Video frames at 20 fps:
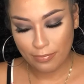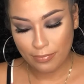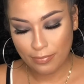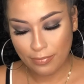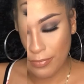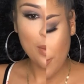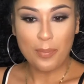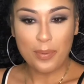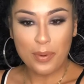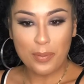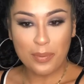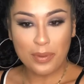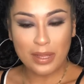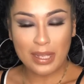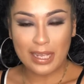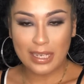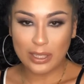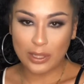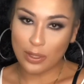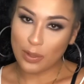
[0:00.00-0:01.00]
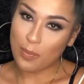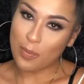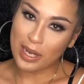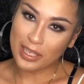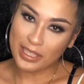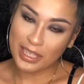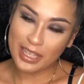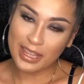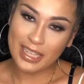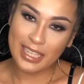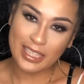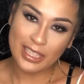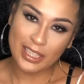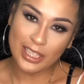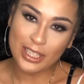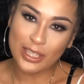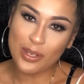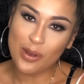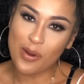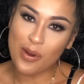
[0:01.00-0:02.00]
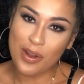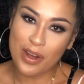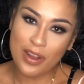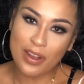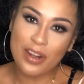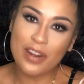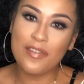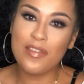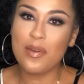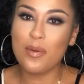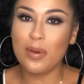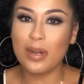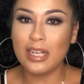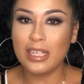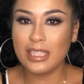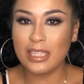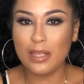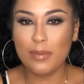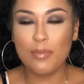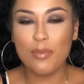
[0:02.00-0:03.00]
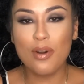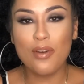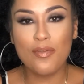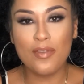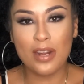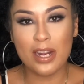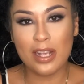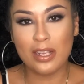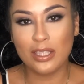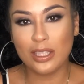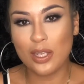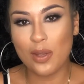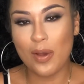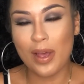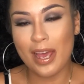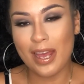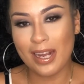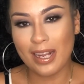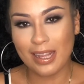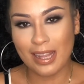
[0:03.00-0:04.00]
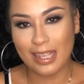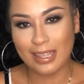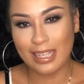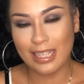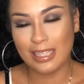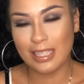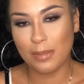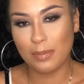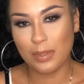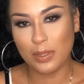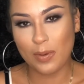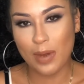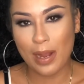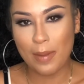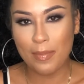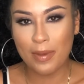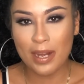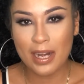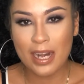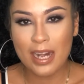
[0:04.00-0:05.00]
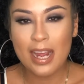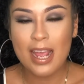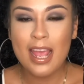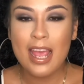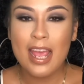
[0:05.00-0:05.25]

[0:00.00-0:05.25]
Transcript: I hope you really enjoyed watching this tutorial, and if you wanted to see more videos, go ahead and click the subscribe button,